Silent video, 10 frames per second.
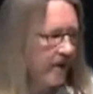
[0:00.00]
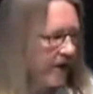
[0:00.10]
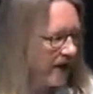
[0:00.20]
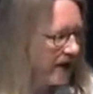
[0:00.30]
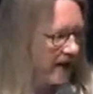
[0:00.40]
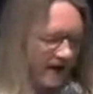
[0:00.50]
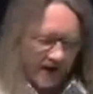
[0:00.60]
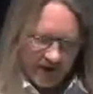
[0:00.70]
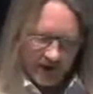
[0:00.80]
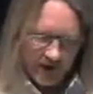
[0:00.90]
30
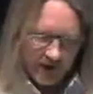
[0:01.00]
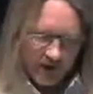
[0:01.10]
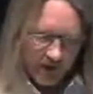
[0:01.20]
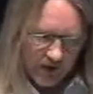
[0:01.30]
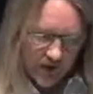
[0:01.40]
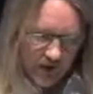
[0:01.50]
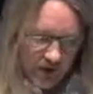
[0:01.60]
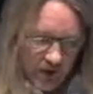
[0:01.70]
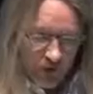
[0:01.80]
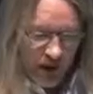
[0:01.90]
years ago.
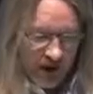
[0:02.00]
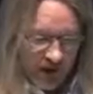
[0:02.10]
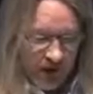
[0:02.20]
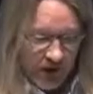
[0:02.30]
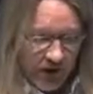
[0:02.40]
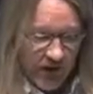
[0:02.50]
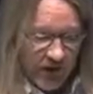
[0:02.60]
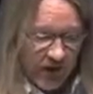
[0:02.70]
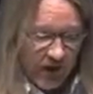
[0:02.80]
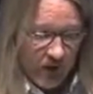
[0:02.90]
So
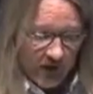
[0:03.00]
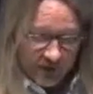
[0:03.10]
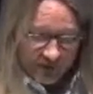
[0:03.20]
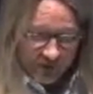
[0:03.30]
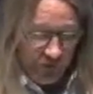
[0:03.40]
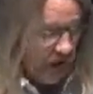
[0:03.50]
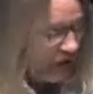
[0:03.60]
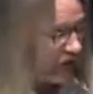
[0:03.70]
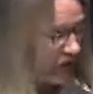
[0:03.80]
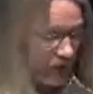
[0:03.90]
engineers in the 20th century
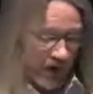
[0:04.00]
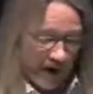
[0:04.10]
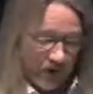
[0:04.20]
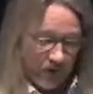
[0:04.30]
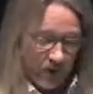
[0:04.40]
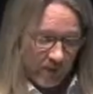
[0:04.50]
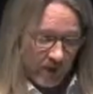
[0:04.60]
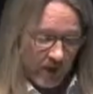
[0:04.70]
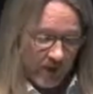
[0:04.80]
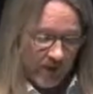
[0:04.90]
have
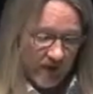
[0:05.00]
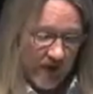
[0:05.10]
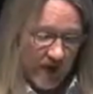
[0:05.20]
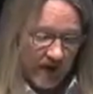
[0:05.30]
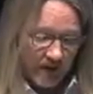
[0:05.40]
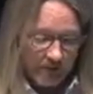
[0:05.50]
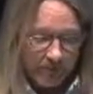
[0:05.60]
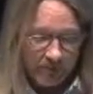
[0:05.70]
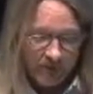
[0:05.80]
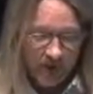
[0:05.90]
transformed our society.
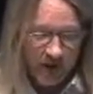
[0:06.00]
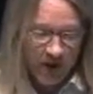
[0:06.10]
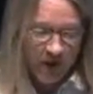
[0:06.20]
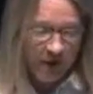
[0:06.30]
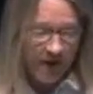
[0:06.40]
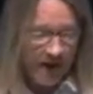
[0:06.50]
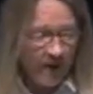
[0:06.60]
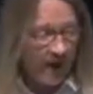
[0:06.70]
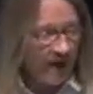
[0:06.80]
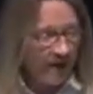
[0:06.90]
One of the
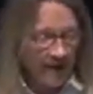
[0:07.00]
other things